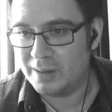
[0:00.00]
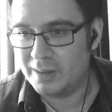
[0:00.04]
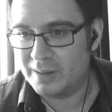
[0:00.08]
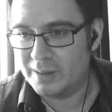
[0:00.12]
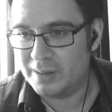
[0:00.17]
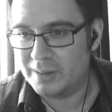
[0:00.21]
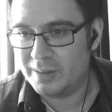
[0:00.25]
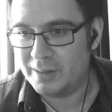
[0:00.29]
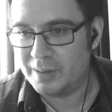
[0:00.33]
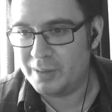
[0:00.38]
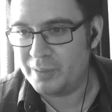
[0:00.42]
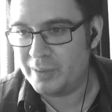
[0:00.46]

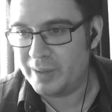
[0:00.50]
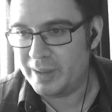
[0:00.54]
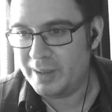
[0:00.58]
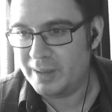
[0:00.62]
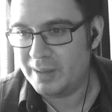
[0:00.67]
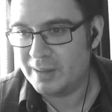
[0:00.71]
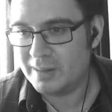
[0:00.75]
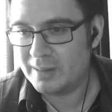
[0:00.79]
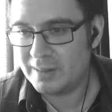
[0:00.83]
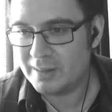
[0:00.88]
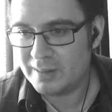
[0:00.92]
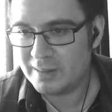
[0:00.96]
degree.
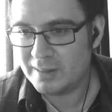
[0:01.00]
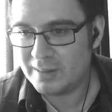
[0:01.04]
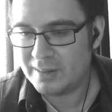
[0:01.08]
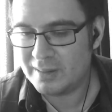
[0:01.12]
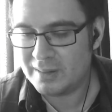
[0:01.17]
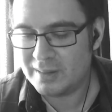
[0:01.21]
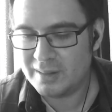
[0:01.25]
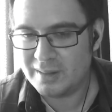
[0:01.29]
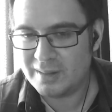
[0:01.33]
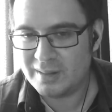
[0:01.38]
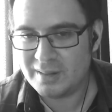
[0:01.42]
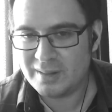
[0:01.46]

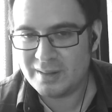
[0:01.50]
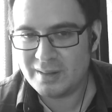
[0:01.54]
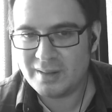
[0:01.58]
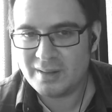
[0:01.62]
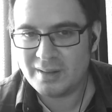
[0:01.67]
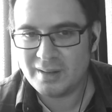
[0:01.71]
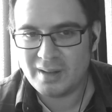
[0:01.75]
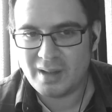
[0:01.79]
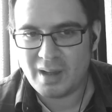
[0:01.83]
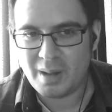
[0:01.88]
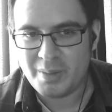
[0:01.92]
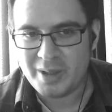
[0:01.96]

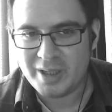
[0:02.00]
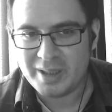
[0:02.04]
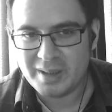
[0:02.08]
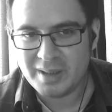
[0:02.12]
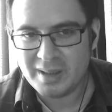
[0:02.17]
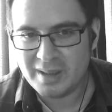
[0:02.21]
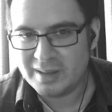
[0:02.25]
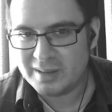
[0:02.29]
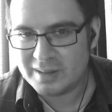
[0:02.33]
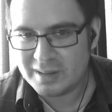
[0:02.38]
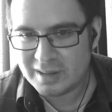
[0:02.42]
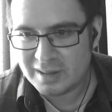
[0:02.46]
I mean,
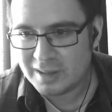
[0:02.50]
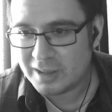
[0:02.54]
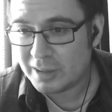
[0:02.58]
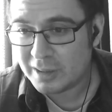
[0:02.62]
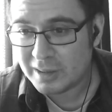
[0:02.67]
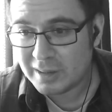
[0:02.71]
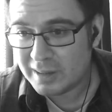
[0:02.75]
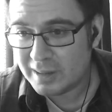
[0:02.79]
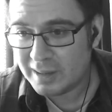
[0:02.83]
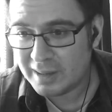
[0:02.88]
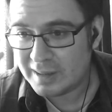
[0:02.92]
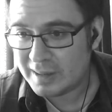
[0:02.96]
it's
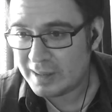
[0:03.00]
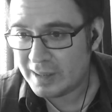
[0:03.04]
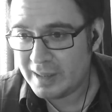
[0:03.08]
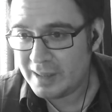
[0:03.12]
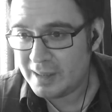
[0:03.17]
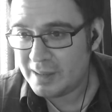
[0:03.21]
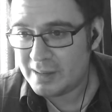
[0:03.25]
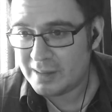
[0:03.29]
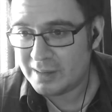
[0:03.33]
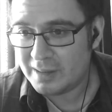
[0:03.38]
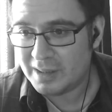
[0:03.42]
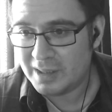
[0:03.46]

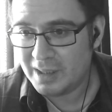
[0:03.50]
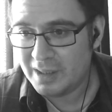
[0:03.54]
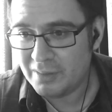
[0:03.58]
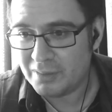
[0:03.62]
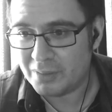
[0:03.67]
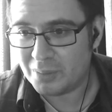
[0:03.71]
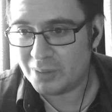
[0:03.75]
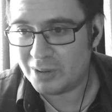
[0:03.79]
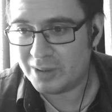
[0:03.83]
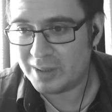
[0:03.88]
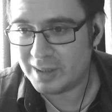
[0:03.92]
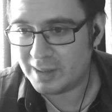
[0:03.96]

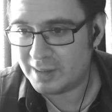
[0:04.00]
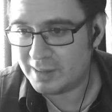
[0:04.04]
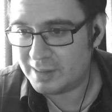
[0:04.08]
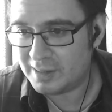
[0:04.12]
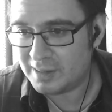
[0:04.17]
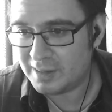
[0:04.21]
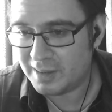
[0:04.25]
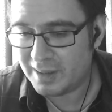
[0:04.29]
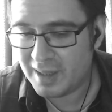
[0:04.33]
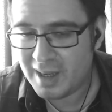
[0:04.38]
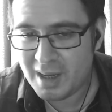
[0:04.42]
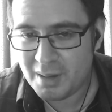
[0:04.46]
inconceivable that this is
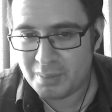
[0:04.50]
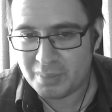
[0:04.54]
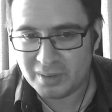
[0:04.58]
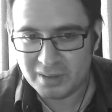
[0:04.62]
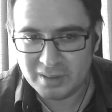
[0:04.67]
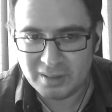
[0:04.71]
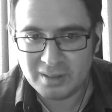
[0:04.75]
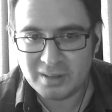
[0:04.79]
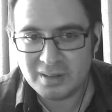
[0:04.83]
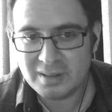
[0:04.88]
going to happen.